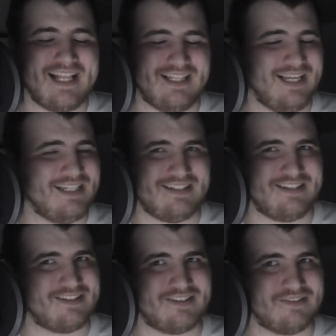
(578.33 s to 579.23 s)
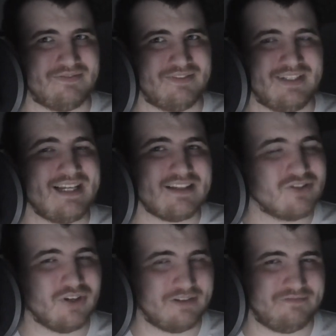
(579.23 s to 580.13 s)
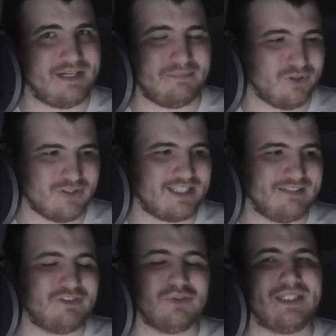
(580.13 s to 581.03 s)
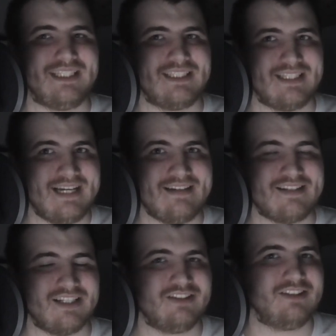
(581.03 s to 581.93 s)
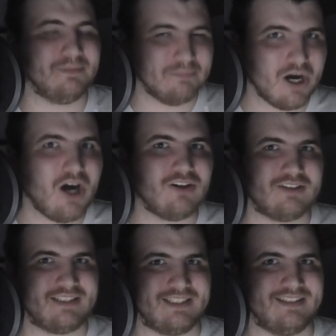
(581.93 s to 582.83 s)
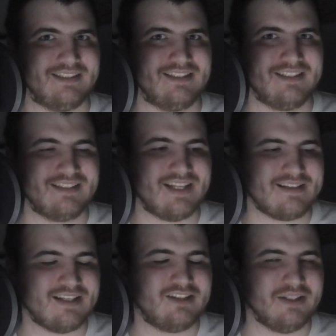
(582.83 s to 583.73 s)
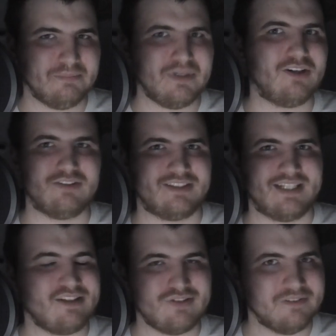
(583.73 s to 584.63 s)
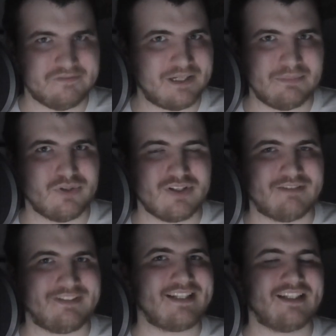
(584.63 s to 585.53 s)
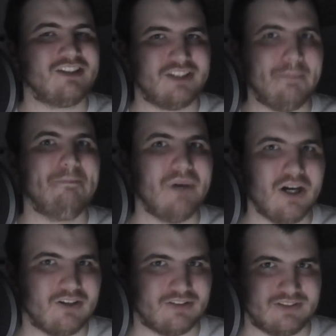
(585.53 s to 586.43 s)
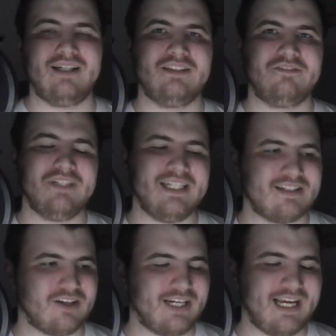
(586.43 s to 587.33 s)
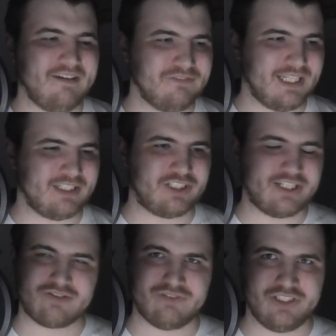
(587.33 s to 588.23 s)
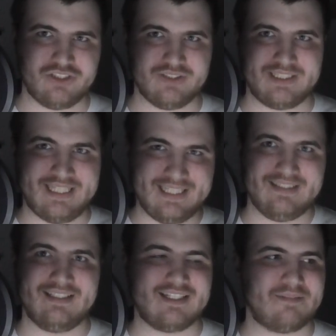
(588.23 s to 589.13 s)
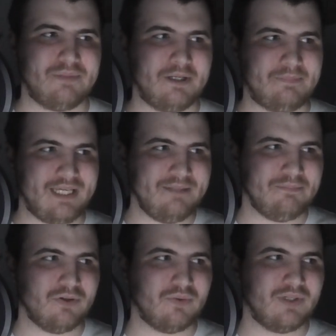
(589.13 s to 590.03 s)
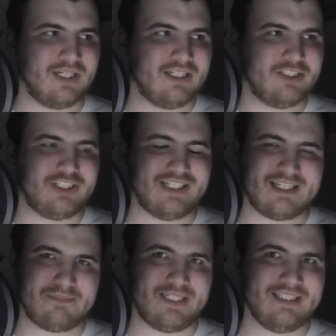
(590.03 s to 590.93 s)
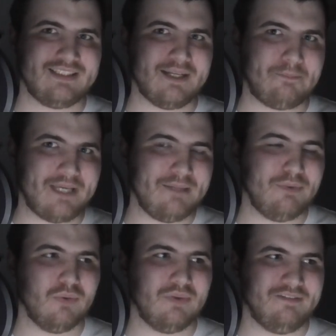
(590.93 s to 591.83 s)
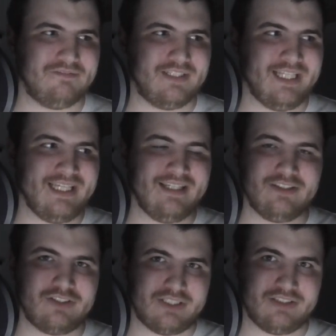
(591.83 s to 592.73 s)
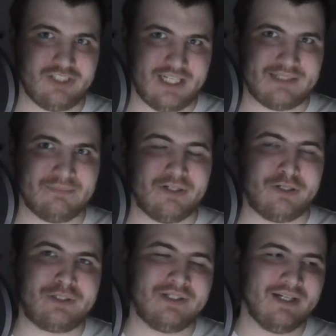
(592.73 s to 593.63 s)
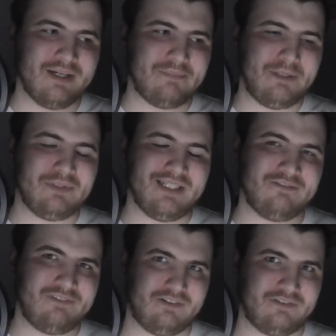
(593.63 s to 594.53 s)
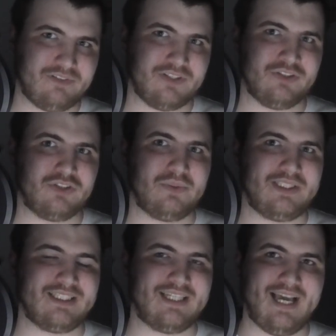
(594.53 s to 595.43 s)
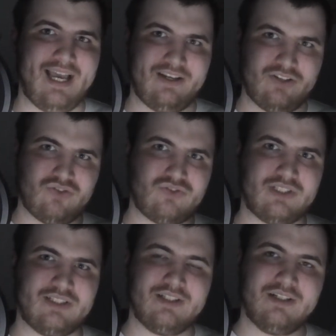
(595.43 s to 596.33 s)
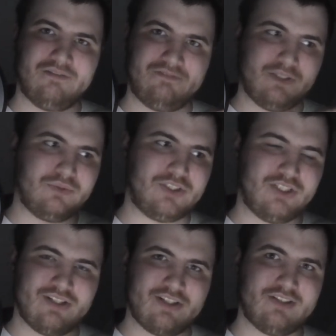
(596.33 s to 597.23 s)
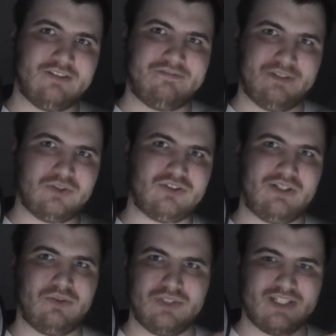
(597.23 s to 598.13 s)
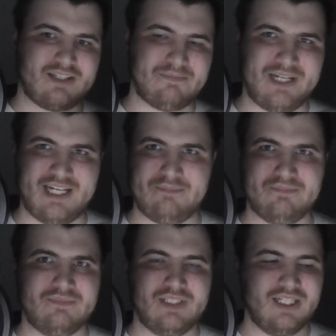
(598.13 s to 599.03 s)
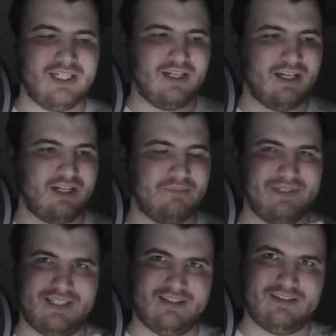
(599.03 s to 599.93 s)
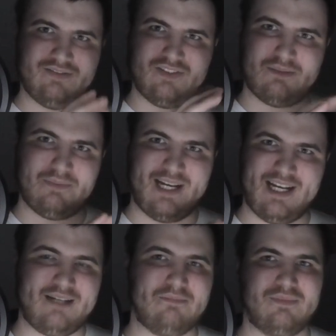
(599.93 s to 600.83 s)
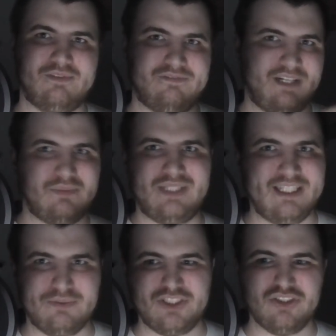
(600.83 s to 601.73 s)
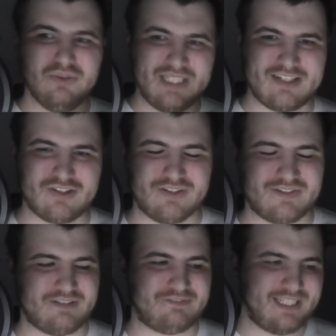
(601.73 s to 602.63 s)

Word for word: That's that's not a fat positive tweet. That's demanding. That's a demand. That's not fat positive. That's a demand. And the thing is, I haven't actually screenshotted it in this, but people, she explained that people with the t check mark, people that are verified on Twitter, get extra filters to filter out all the spam, um, spam, foul language, all that sort of stuff.